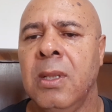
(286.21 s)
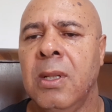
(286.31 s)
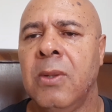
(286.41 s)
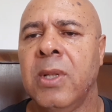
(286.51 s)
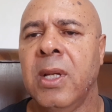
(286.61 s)

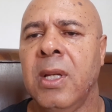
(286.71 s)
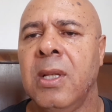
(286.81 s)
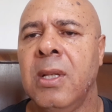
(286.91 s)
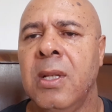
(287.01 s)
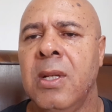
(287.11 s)
Okay,
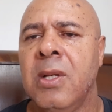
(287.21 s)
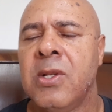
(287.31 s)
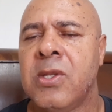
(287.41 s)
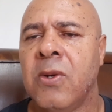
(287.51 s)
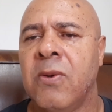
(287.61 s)

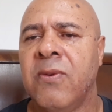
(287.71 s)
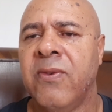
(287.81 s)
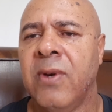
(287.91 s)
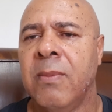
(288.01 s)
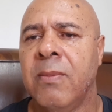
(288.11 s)
so
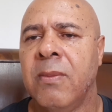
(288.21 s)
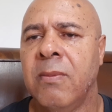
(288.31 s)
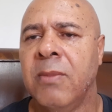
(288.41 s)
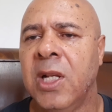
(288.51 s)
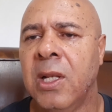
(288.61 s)
from
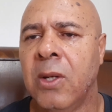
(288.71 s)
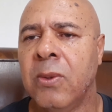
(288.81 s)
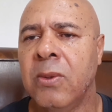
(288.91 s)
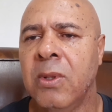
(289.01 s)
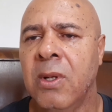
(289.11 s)

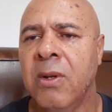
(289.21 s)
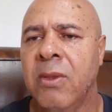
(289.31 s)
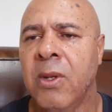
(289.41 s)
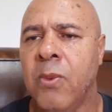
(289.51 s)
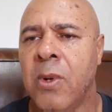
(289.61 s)
below,
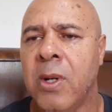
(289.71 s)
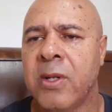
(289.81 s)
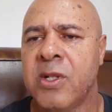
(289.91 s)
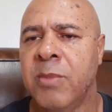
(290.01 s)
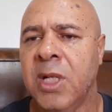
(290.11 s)
the
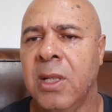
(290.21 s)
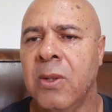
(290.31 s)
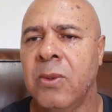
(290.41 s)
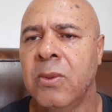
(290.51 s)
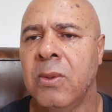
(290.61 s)
waters
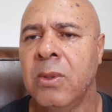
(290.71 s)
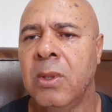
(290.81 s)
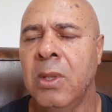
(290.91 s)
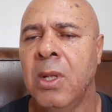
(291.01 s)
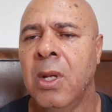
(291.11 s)
below
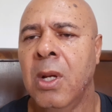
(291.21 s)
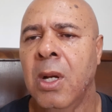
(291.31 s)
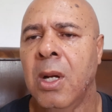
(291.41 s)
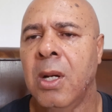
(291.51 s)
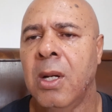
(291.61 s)

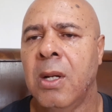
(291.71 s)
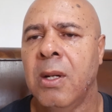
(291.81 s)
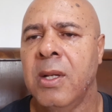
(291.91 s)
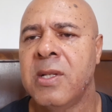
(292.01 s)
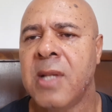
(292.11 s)

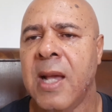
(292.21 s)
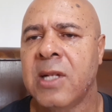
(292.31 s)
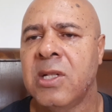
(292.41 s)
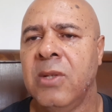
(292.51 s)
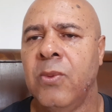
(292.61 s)
is
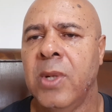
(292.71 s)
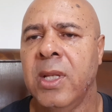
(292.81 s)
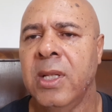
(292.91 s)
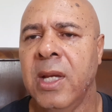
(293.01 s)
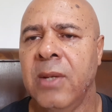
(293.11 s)
actually where the
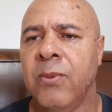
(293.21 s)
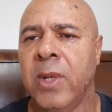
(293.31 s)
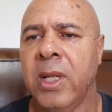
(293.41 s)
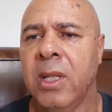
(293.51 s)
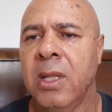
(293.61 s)

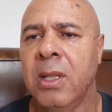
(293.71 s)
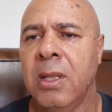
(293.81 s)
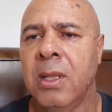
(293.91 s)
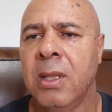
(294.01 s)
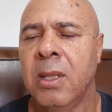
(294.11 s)
gateway
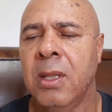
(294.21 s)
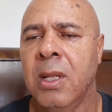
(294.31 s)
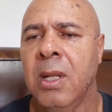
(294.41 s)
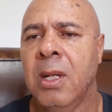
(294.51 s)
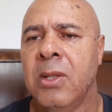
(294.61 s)

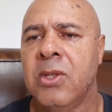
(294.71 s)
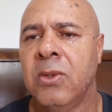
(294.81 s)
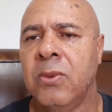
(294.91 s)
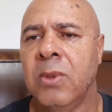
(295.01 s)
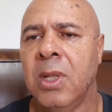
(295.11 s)

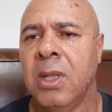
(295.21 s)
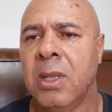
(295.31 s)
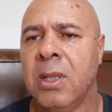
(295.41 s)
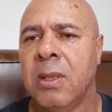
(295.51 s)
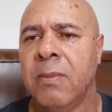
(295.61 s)

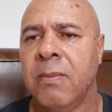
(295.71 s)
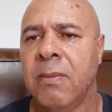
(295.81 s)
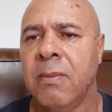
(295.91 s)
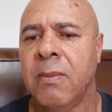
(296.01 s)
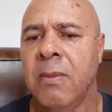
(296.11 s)
to
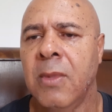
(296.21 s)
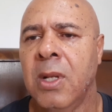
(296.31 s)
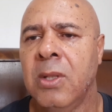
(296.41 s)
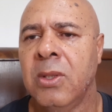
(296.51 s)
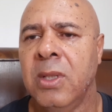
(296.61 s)

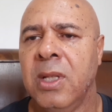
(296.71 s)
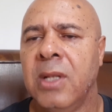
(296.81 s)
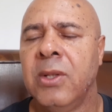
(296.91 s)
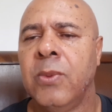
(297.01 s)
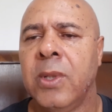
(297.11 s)
the
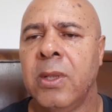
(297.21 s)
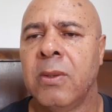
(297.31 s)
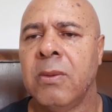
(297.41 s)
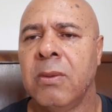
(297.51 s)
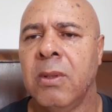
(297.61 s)
underworld,
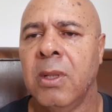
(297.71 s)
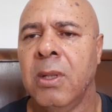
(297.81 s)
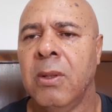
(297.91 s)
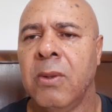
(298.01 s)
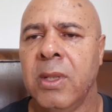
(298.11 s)

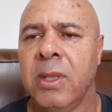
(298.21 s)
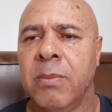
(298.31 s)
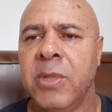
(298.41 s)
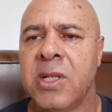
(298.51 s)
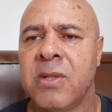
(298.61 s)
or the
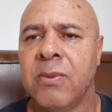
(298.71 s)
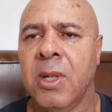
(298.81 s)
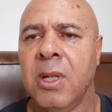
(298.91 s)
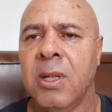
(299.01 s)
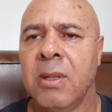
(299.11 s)
abyss,
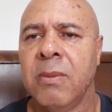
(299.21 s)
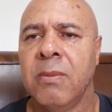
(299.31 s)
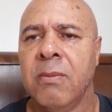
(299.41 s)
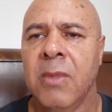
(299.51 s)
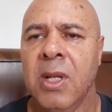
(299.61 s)

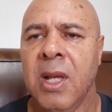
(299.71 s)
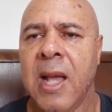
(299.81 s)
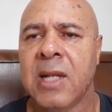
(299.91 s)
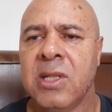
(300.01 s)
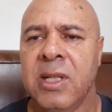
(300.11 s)

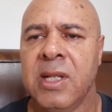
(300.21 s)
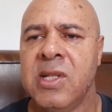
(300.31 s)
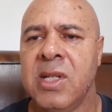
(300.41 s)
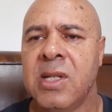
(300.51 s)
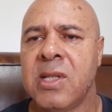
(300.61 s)
actually
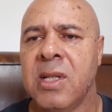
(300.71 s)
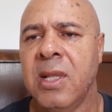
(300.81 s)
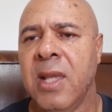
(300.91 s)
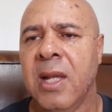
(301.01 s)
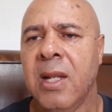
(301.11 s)
exists, and
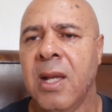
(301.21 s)
that